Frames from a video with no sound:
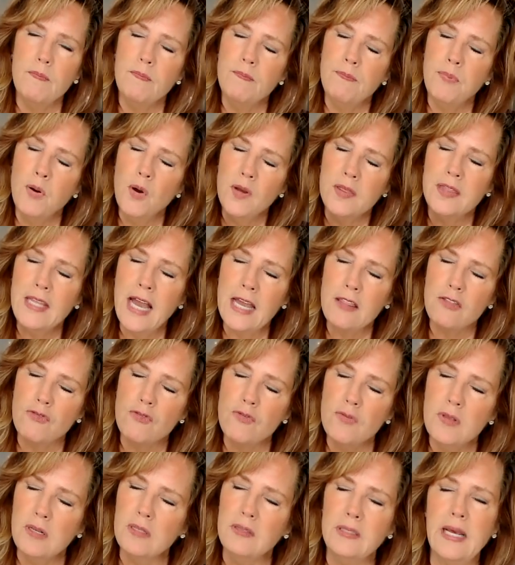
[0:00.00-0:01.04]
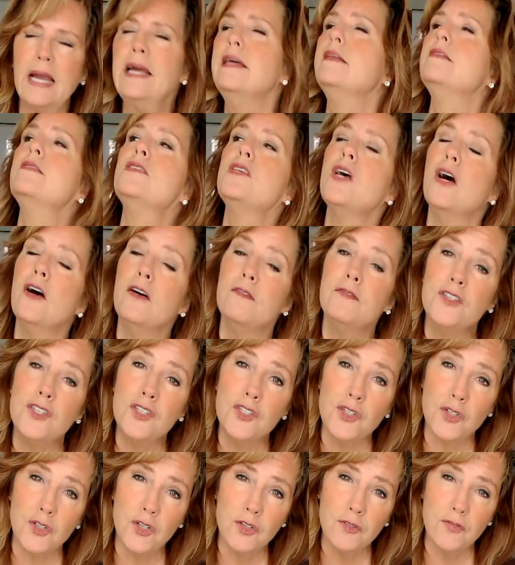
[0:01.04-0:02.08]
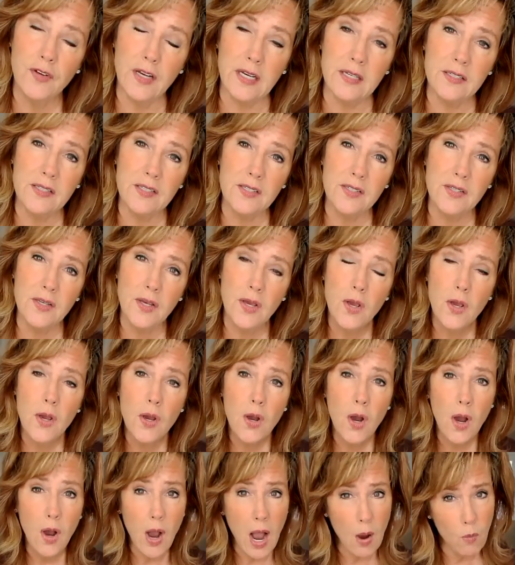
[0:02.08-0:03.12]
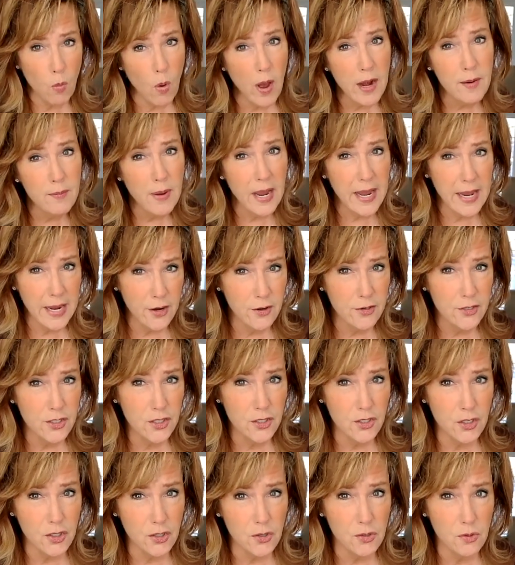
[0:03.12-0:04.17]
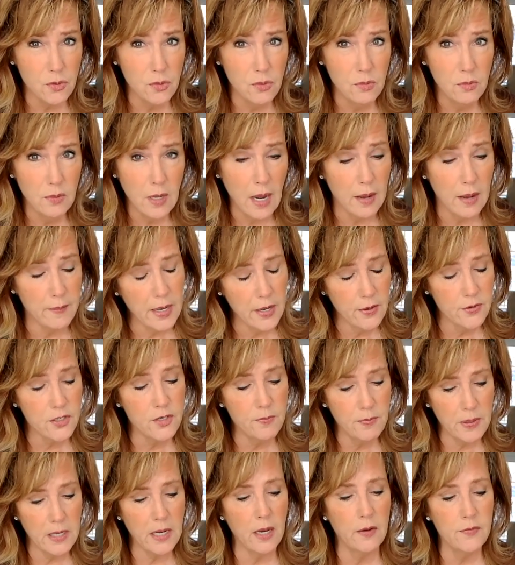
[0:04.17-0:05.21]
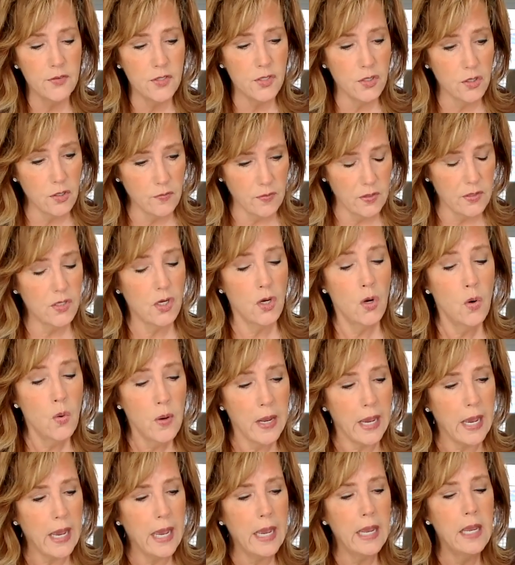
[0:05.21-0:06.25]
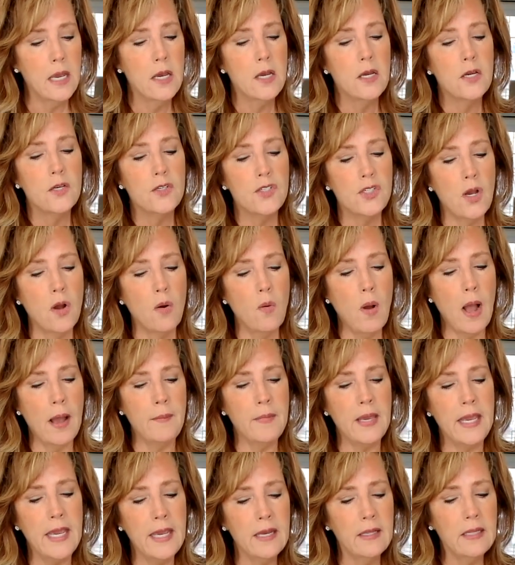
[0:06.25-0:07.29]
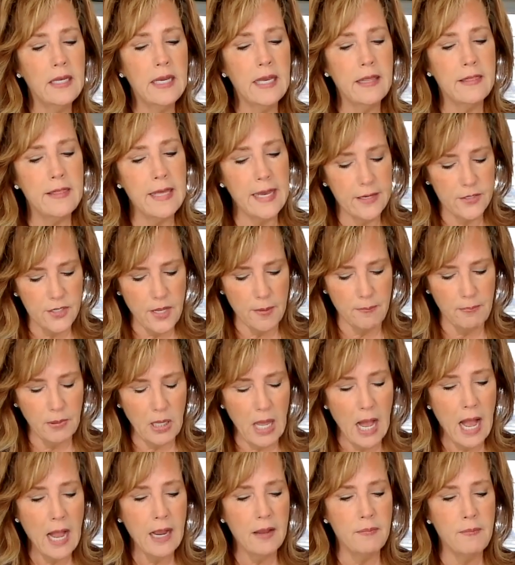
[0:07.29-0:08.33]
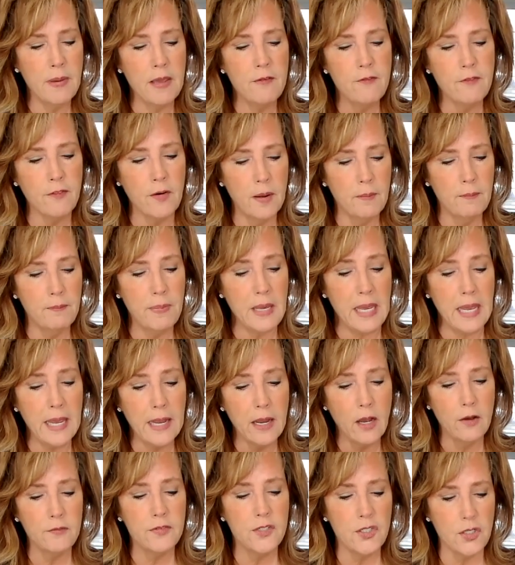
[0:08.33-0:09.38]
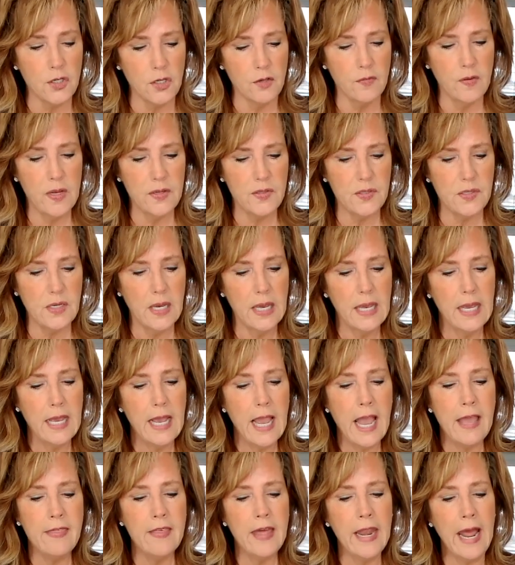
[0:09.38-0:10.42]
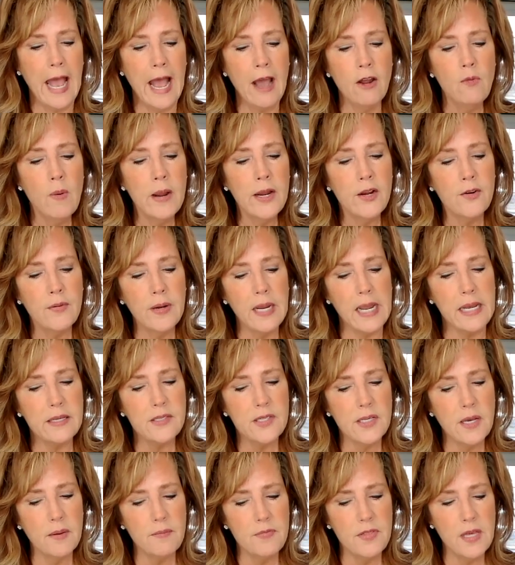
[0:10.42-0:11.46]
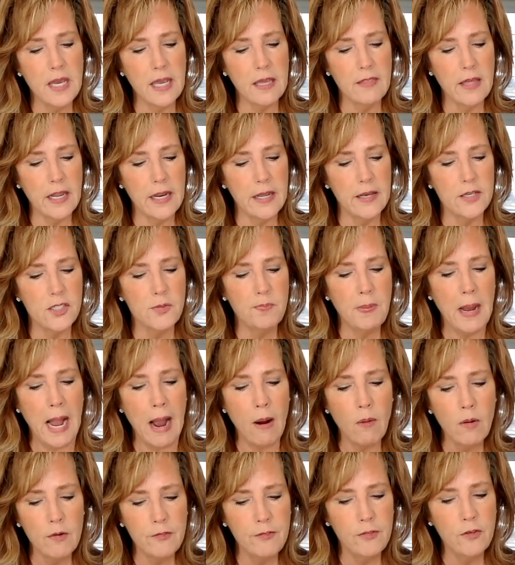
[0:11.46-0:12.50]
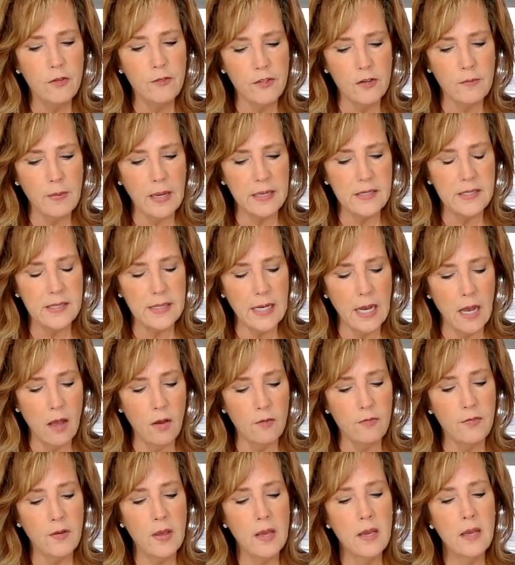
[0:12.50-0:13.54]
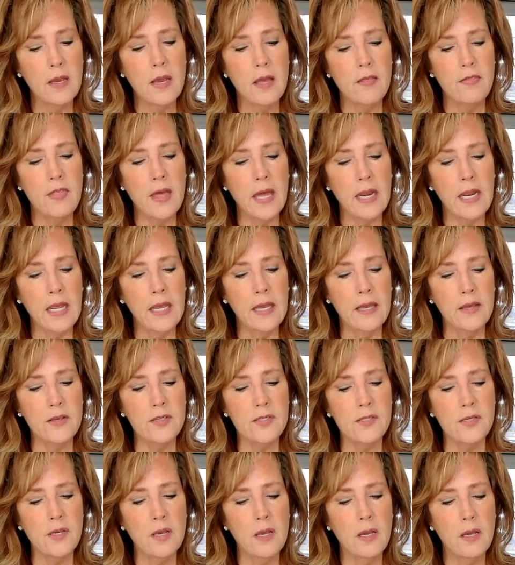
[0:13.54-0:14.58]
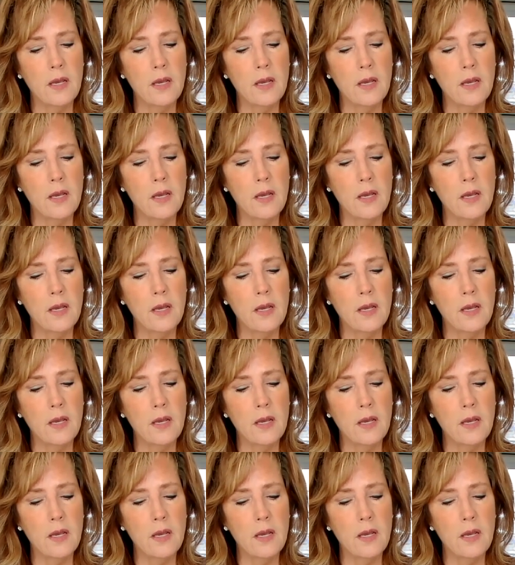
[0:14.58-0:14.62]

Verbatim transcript: put that through the lens of service, what am I here to do? I'm here to be of service. Okay, so I'm healing things that block me from being of service. And then how do I create something that is powerful for myself, that is